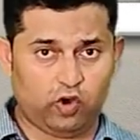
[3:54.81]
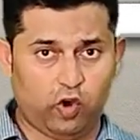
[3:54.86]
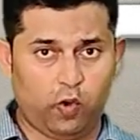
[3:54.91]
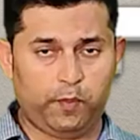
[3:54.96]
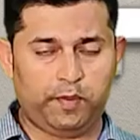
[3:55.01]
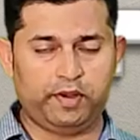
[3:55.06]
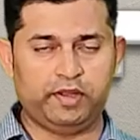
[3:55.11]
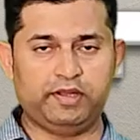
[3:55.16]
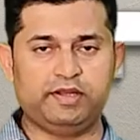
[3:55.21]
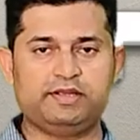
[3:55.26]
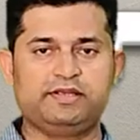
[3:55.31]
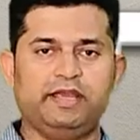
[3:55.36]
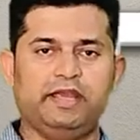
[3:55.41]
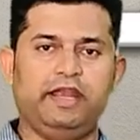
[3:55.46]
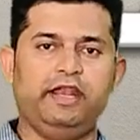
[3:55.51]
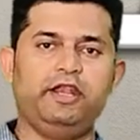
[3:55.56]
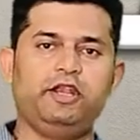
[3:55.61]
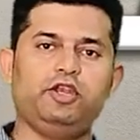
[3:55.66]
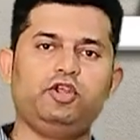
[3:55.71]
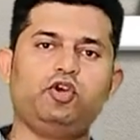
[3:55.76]
openers
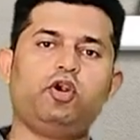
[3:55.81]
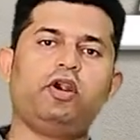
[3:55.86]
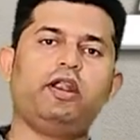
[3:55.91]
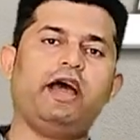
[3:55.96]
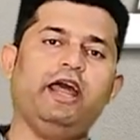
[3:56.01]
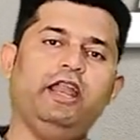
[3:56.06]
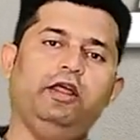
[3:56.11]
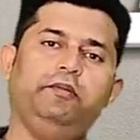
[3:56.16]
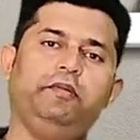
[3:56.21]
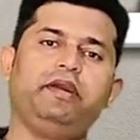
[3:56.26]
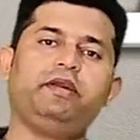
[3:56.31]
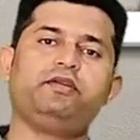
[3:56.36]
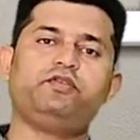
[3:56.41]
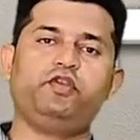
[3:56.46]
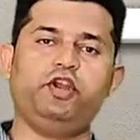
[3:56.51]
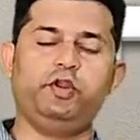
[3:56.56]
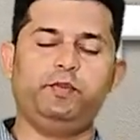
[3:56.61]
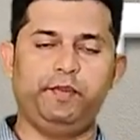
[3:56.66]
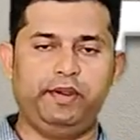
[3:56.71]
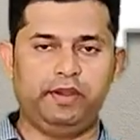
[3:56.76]
in neurodynamic
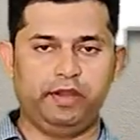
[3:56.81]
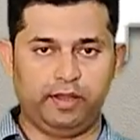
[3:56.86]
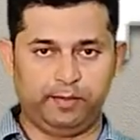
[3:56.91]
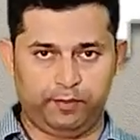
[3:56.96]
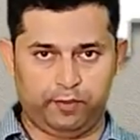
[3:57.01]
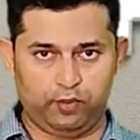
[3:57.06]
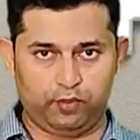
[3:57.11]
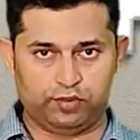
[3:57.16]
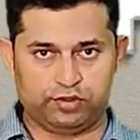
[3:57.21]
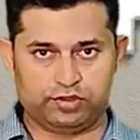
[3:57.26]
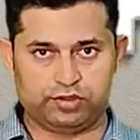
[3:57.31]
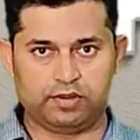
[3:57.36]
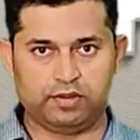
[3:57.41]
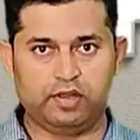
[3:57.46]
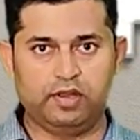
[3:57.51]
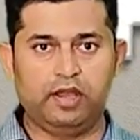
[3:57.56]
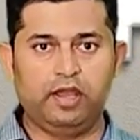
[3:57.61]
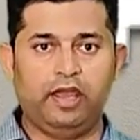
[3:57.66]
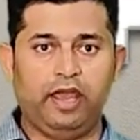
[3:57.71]
treatment approach.